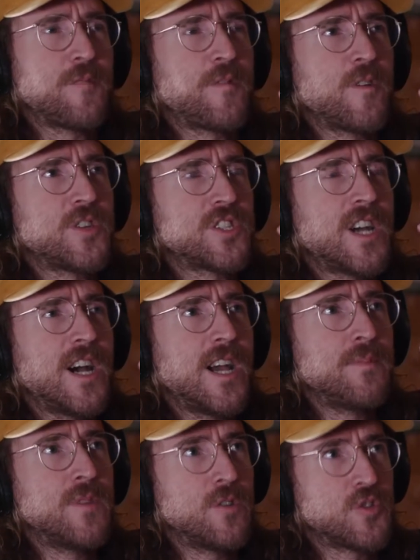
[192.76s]
first
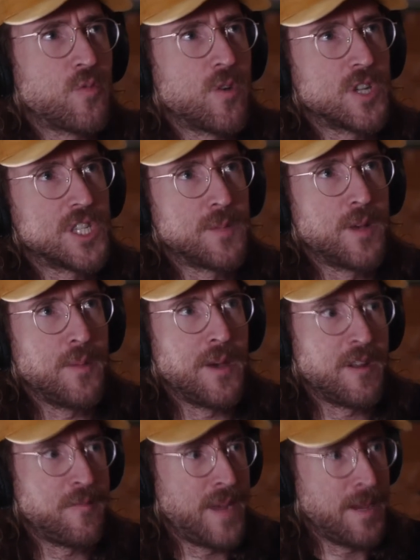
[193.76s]
time those words have come
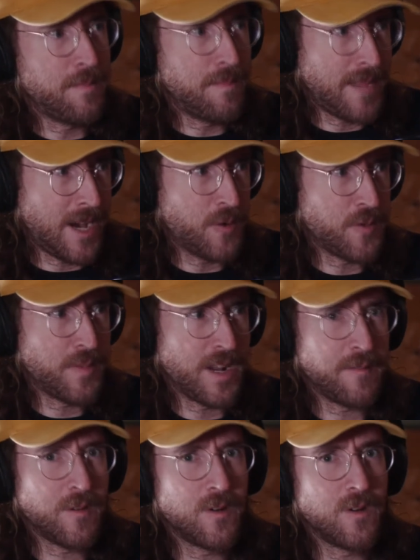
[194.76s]
out of my mouth, but
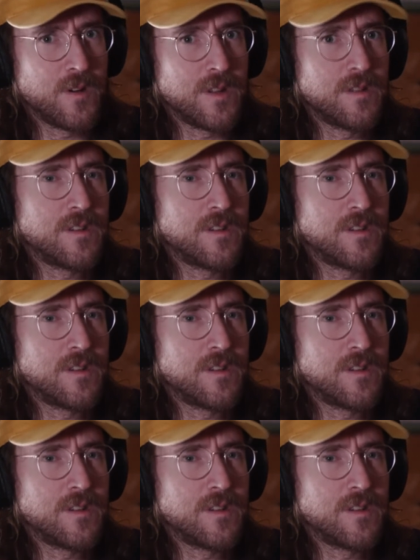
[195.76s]
I've heard it.